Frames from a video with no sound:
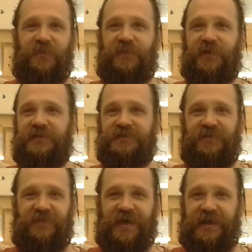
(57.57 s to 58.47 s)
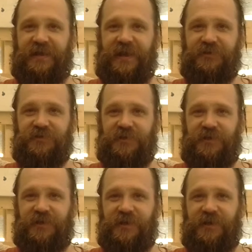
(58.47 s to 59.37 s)
things of that
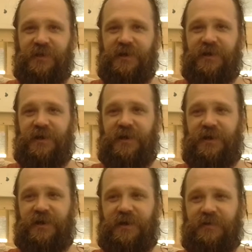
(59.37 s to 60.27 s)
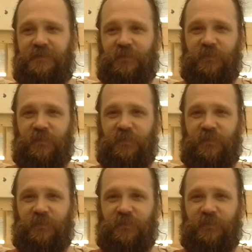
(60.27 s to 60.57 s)
nature. I